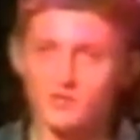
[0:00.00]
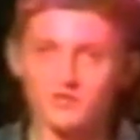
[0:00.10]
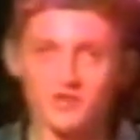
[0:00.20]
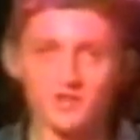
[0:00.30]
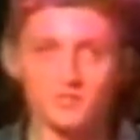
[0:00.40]
and
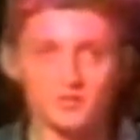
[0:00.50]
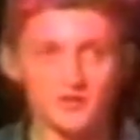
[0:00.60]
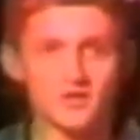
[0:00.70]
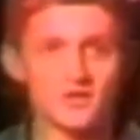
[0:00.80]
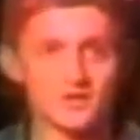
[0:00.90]
nah, Ted movie.
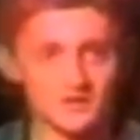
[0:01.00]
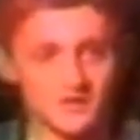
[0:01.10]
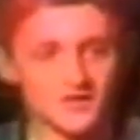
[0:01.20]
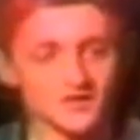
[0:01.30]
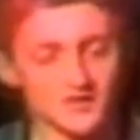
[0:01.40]
No, no,
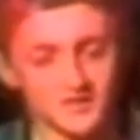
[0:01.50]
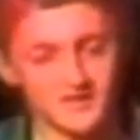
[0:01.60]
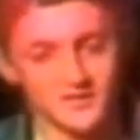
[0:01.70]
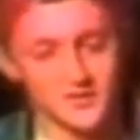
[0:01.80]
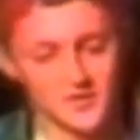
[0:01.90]
no, no, no!